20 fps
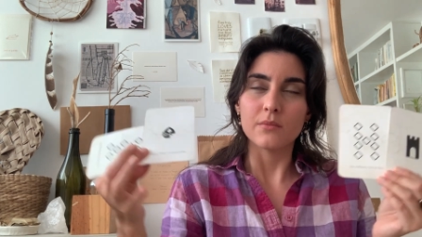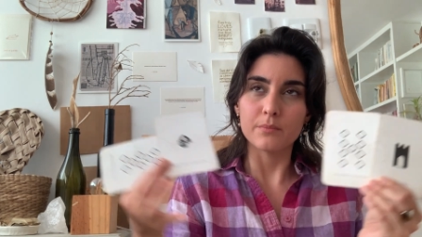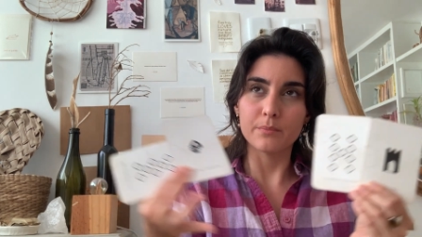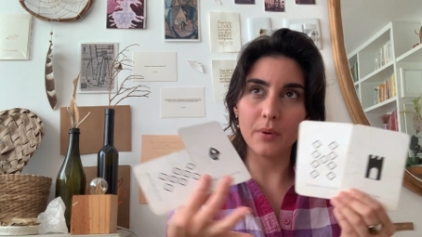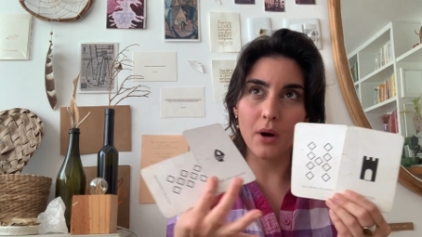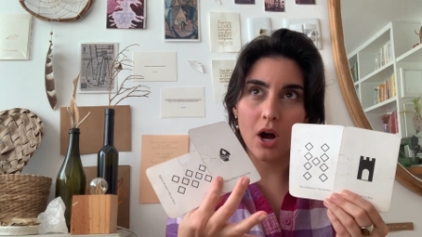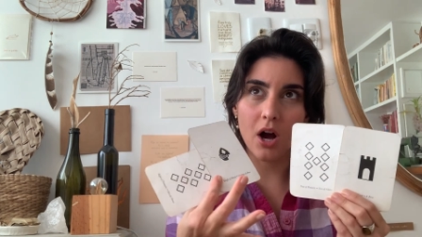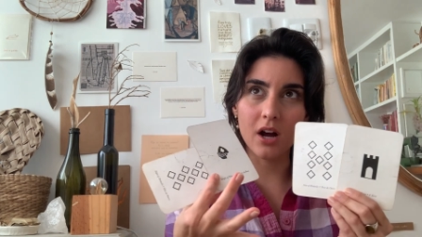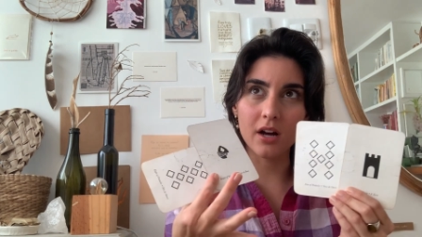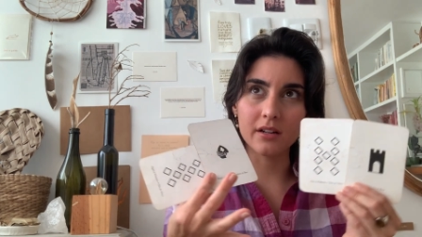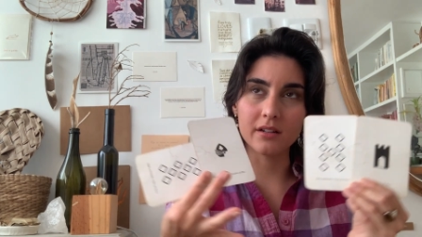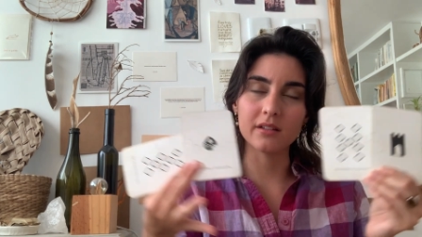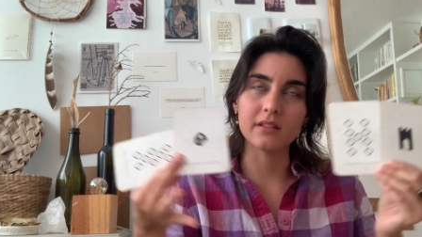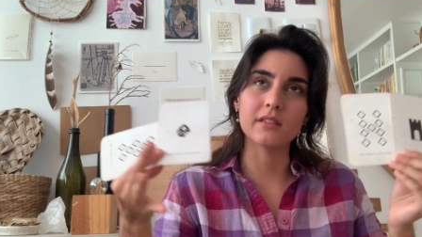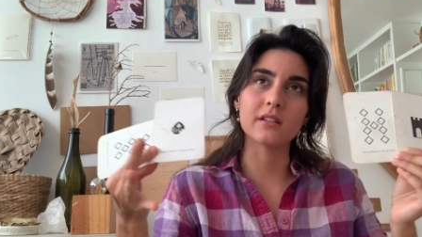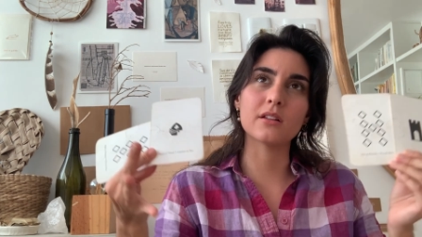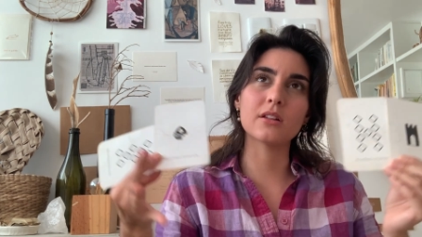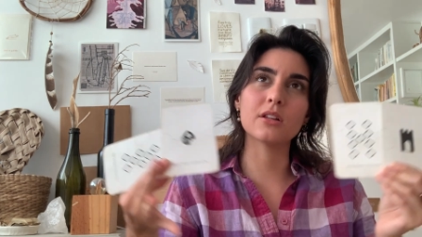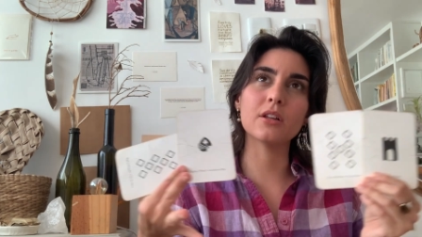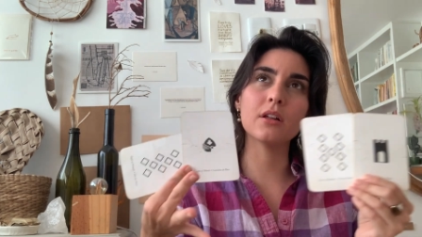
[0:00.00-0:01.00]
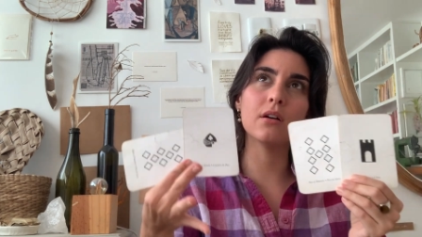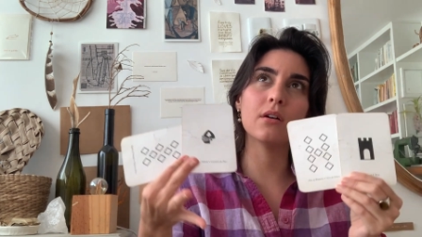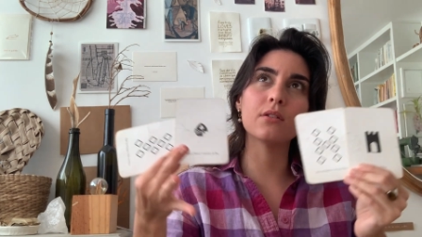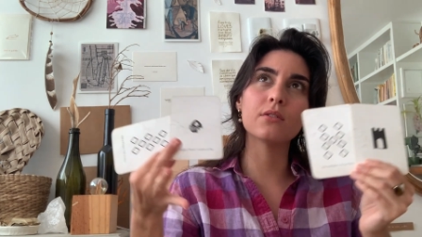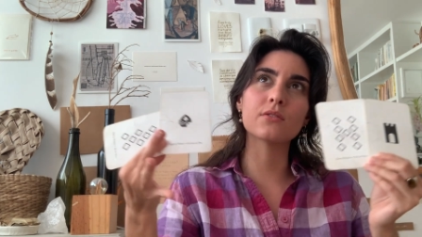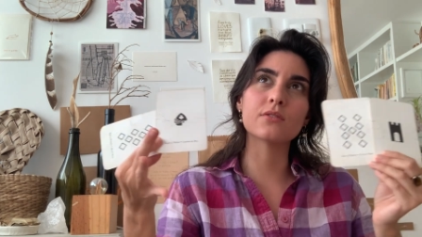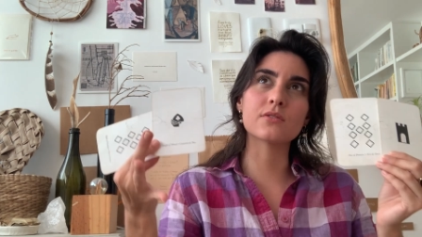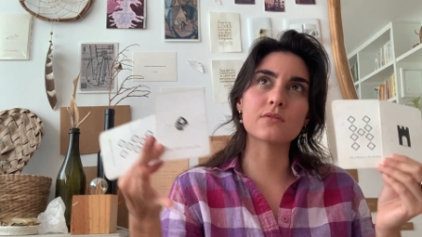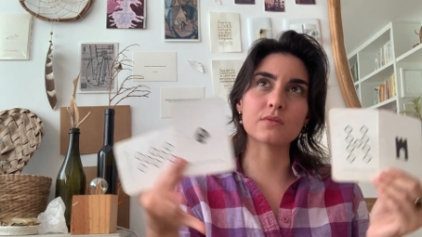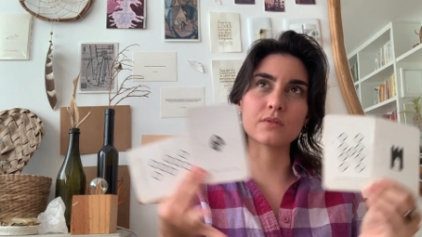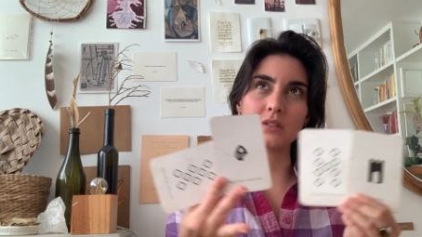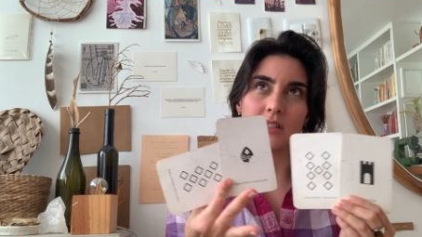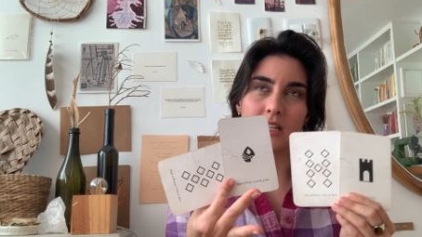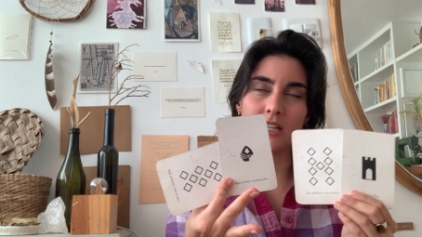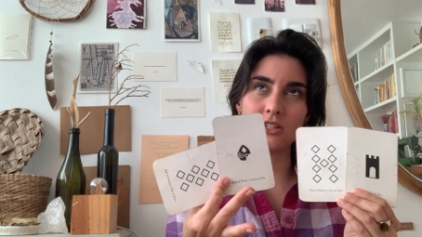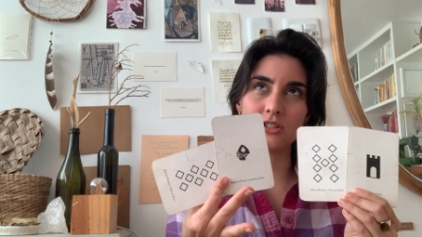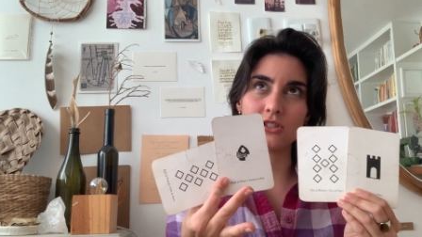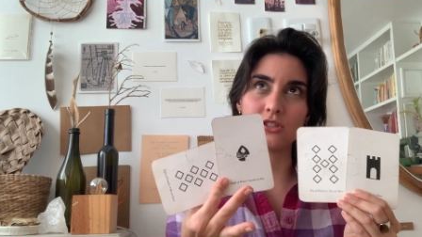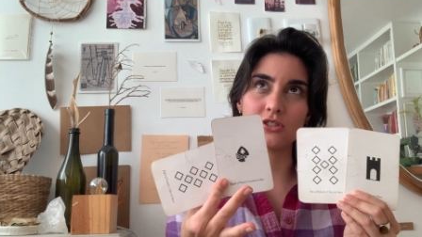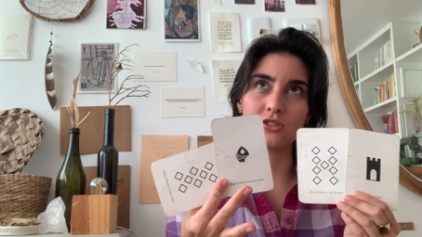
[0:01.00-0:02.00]
bond, the close
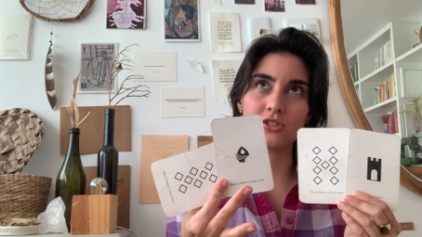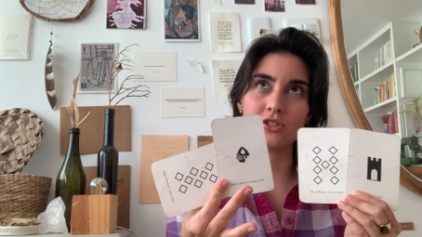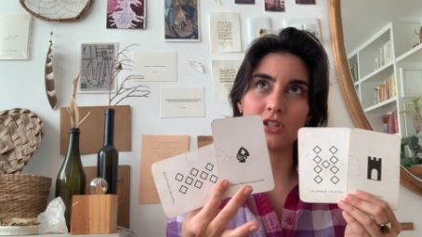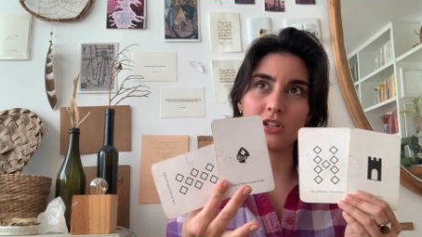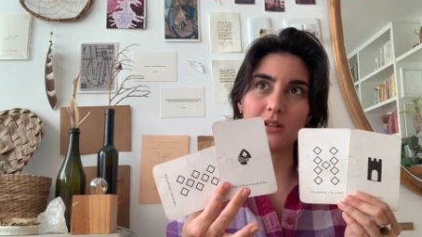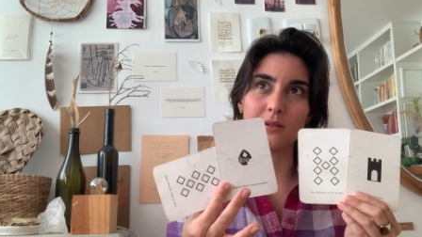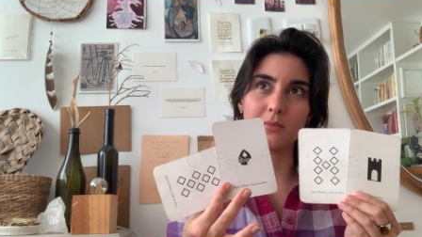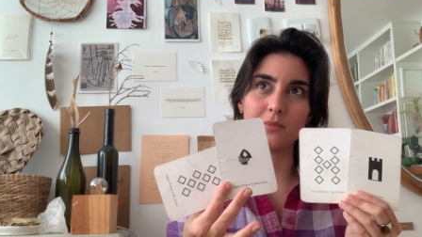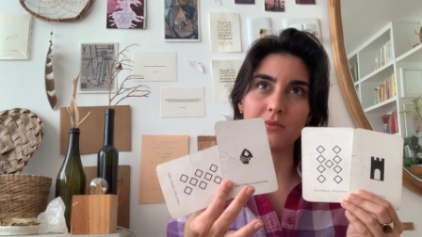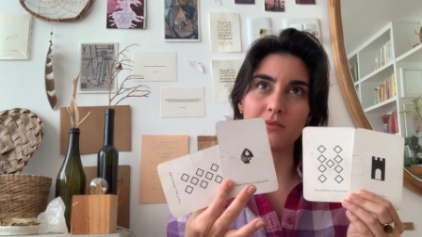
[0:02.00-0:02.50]
relationship,